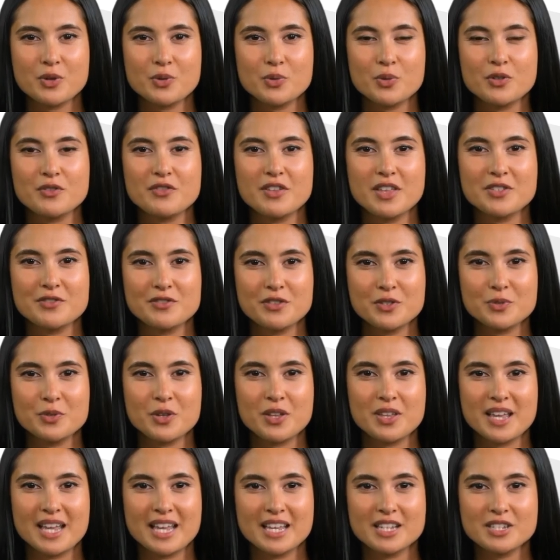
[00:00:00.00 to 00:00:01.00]
moving from
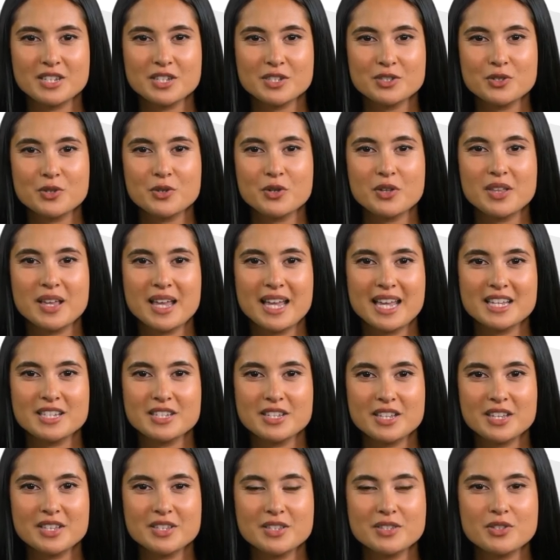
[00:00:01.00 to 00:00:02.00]
location to
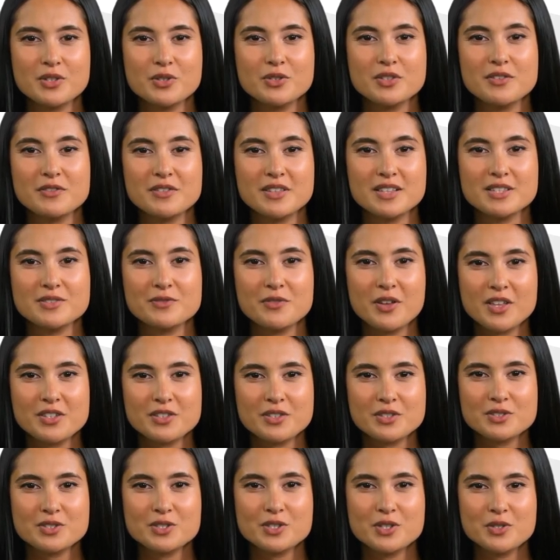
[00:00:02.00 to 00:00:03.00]
location due to his
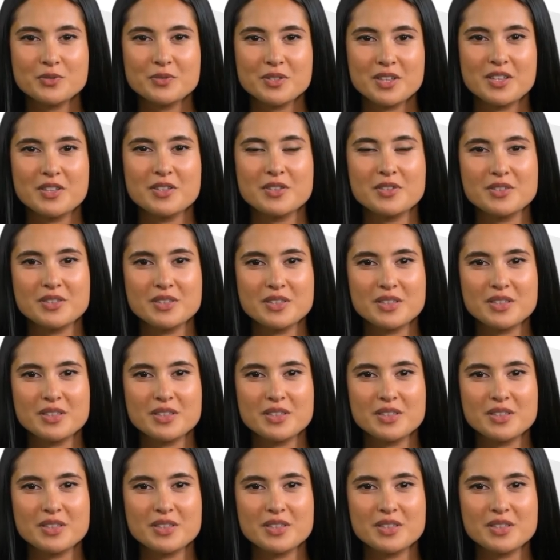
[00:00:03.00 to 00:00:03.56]
father's career.